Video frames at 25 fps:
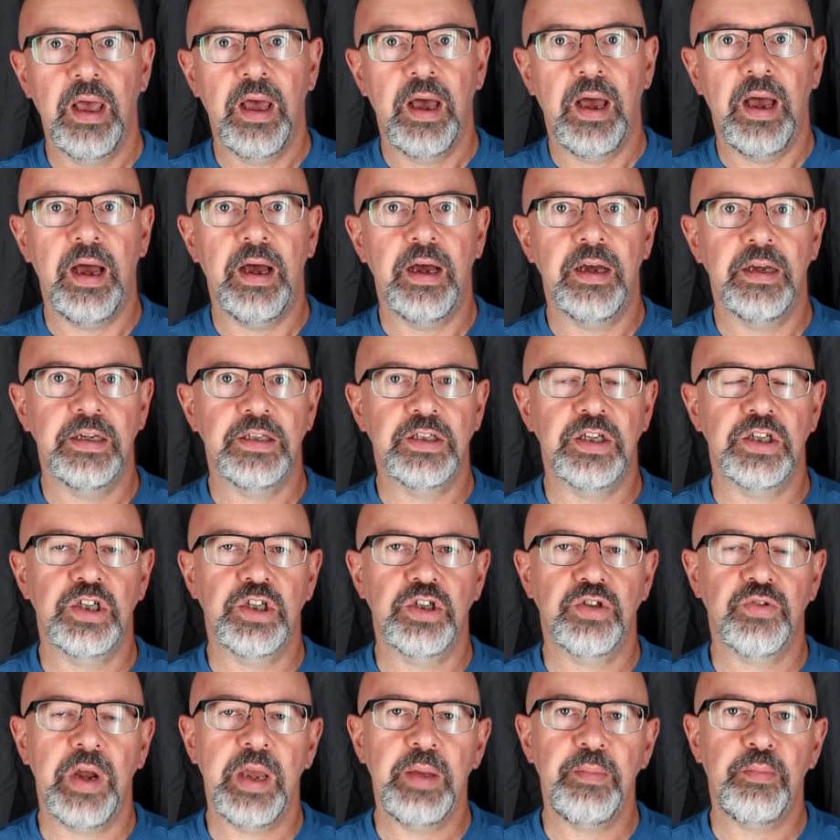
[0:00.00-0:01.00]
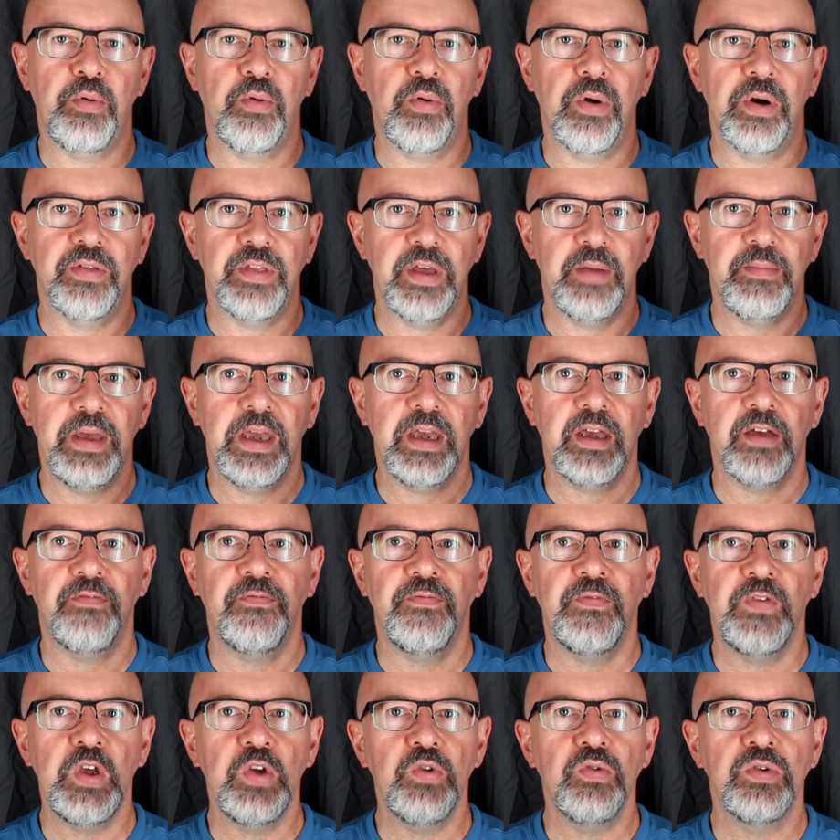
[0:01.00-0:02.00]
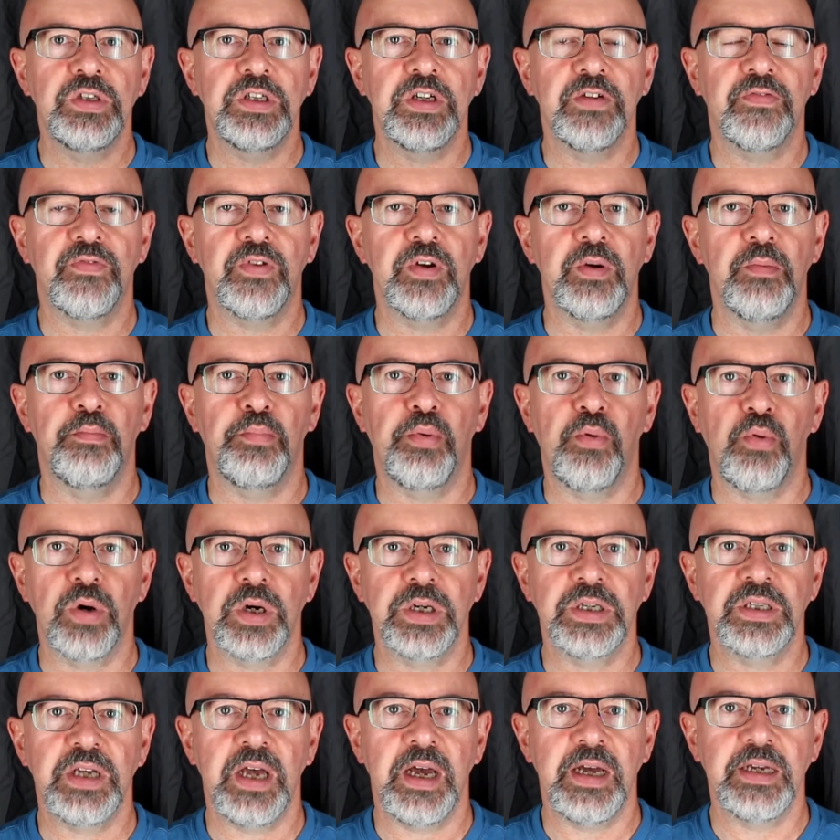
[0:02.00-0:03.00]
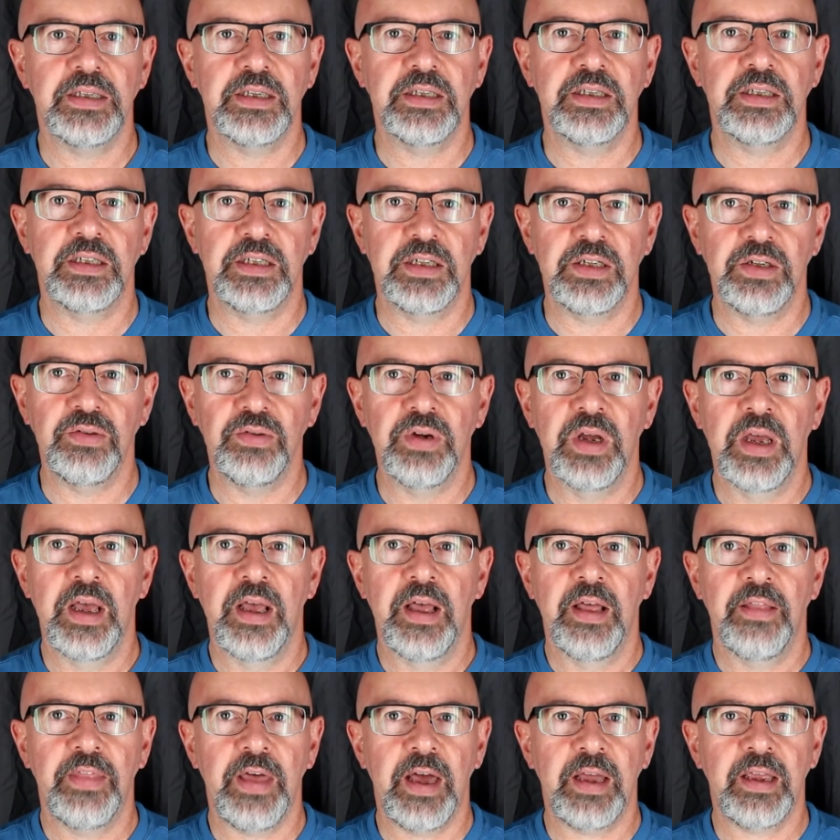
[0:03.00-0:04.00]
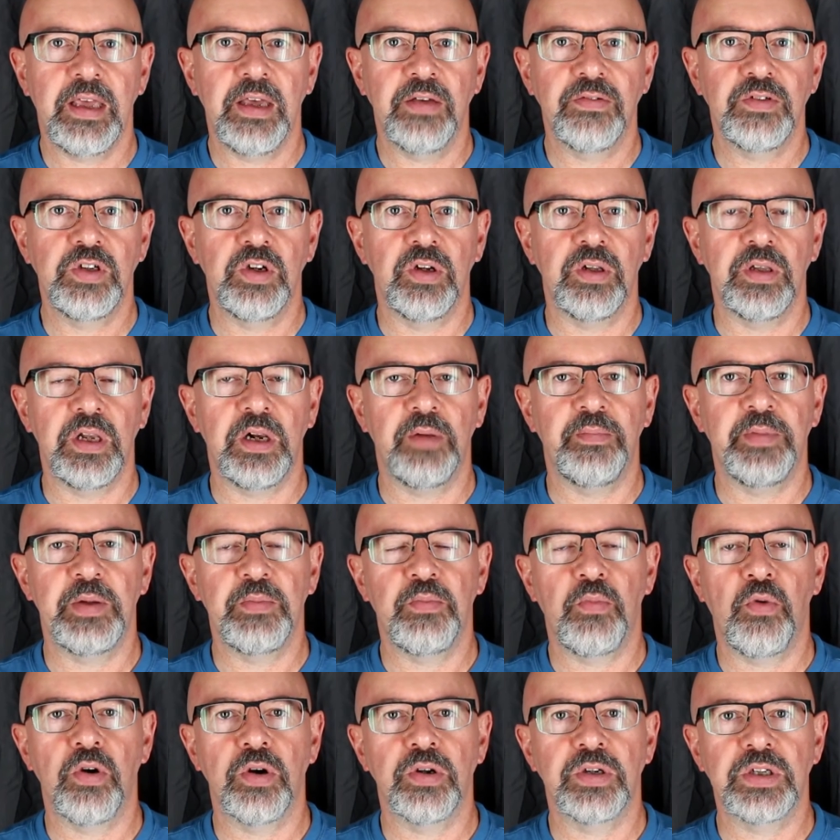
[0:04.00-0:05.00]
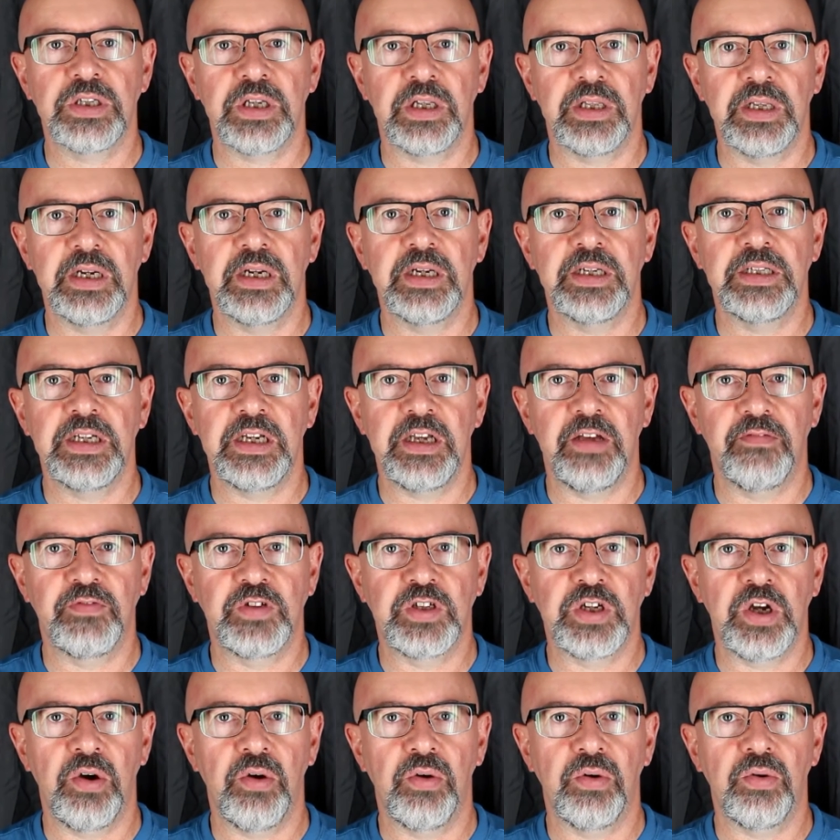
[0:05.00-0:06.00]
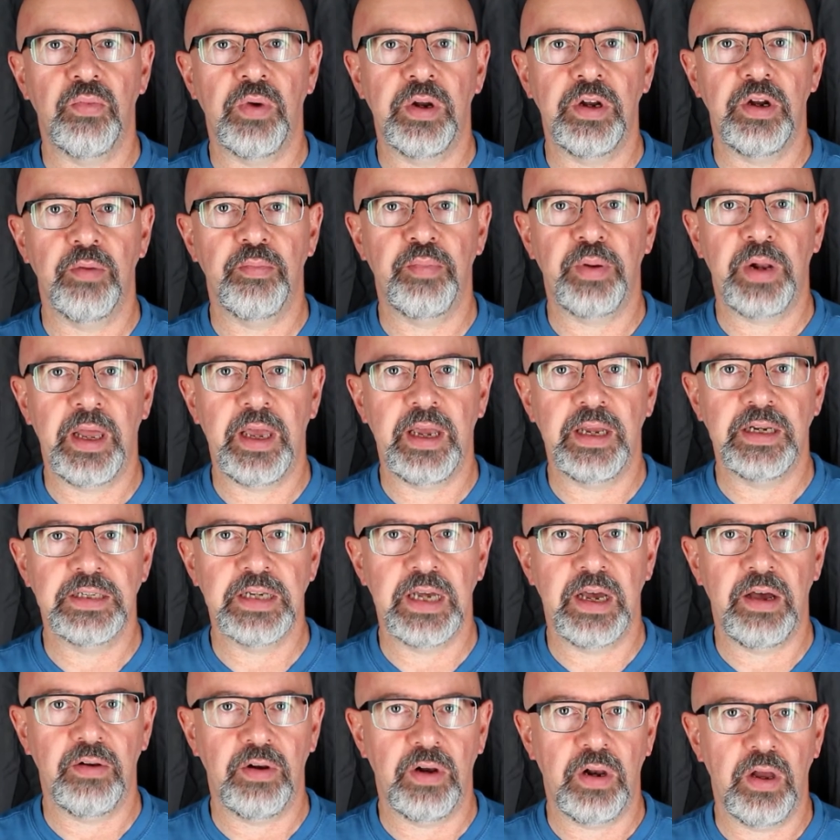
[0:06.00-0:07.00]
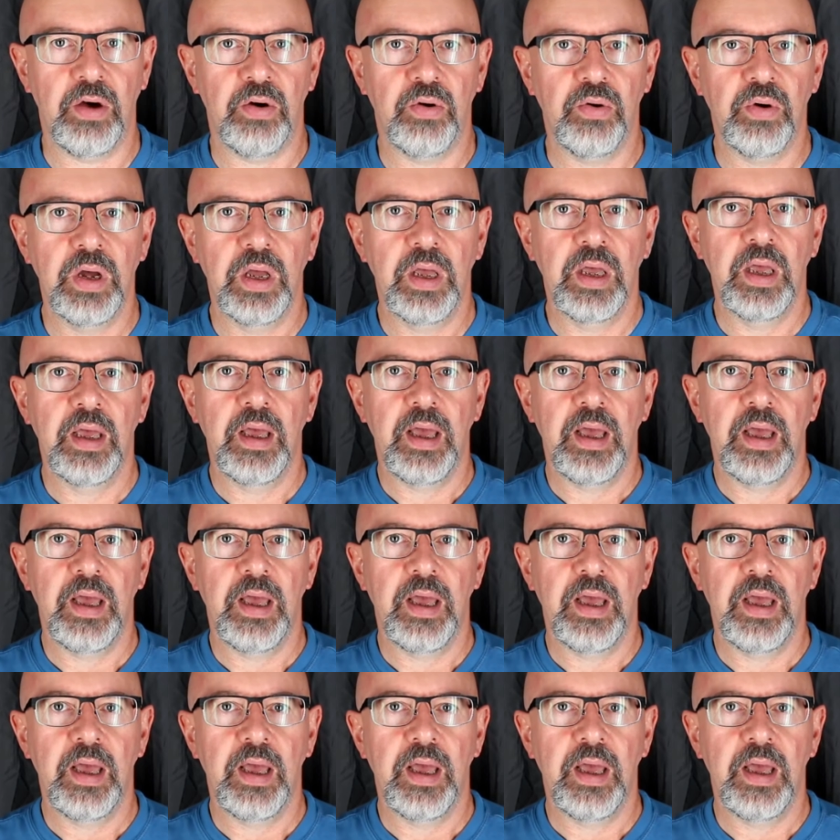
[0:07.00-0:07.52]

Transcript: It's a straight bore. They make a few different bore sizes too. That gives you a little bit more solidity of tone when you're playing down low.